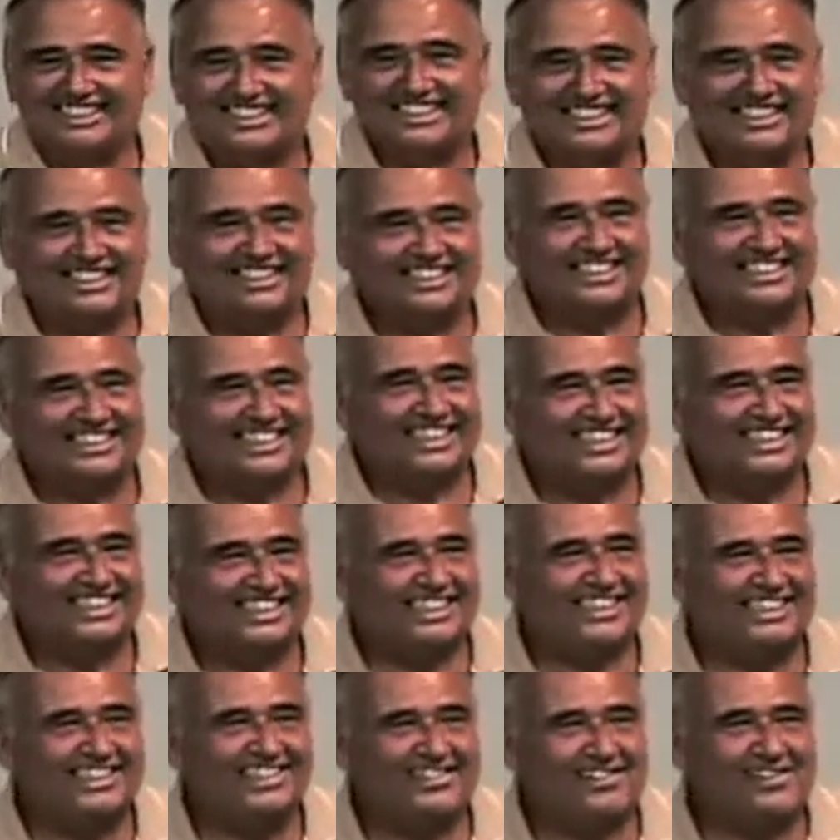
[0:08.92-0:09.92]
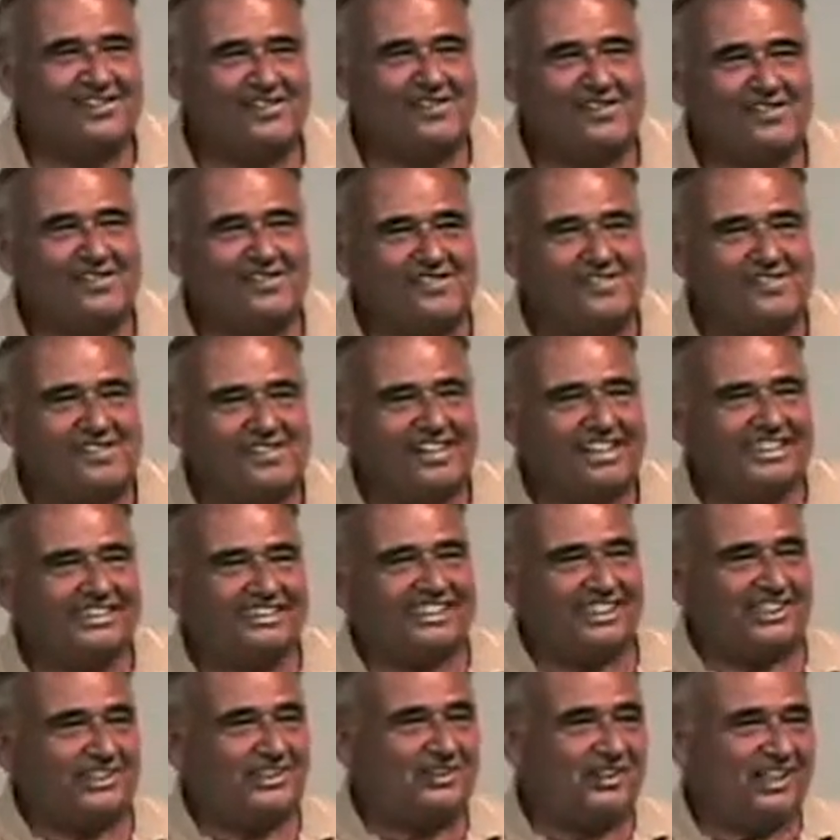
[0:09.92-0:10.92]
Okay.
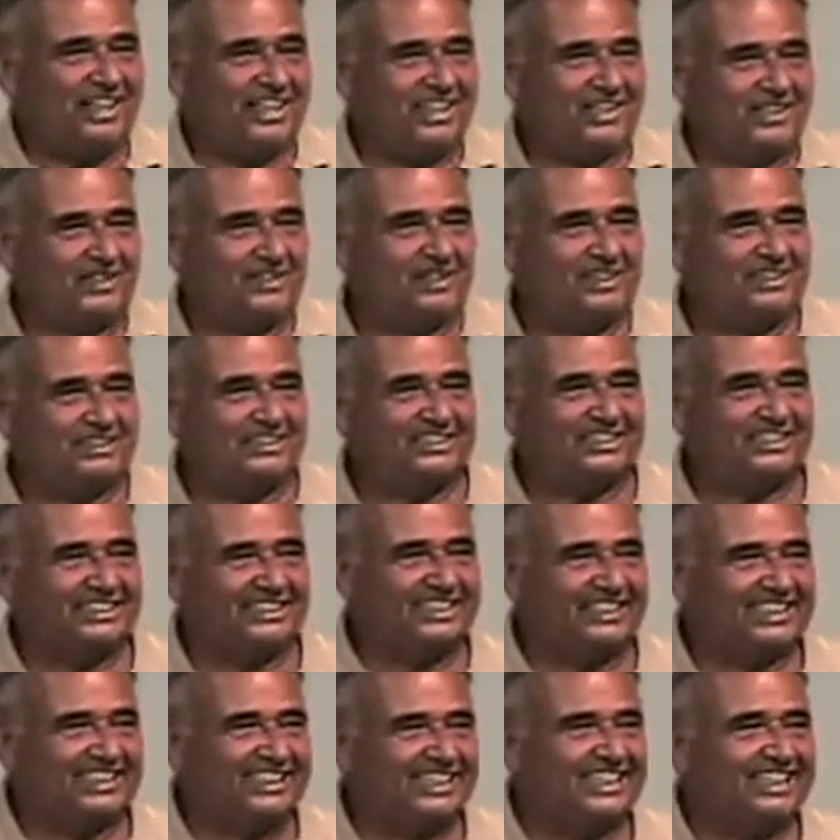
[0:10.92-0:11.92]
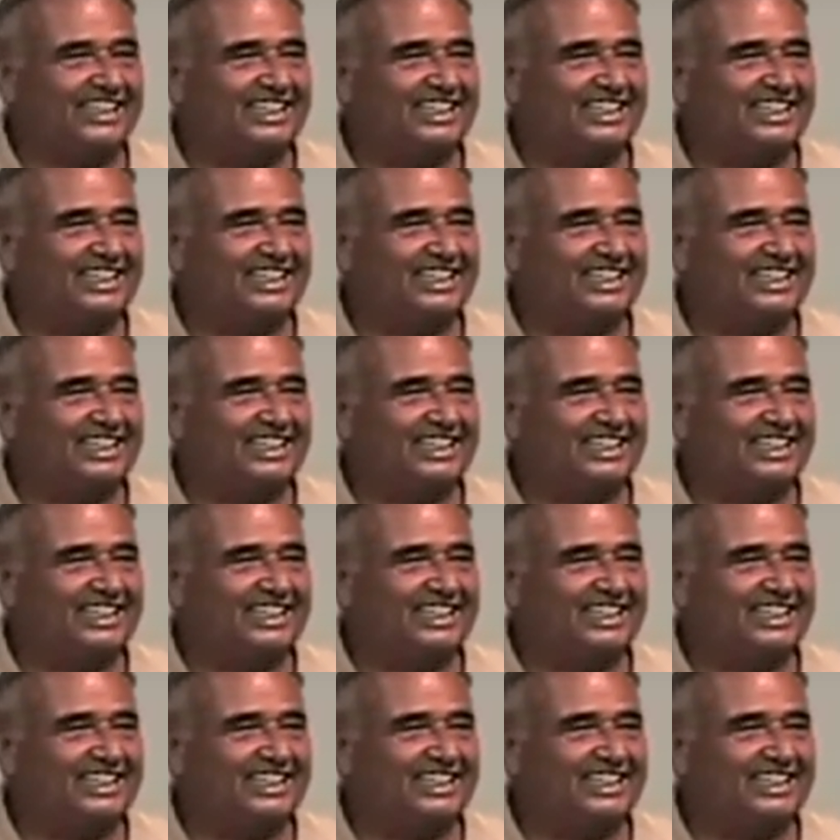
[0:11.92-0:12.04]
So you had a question, didn't you?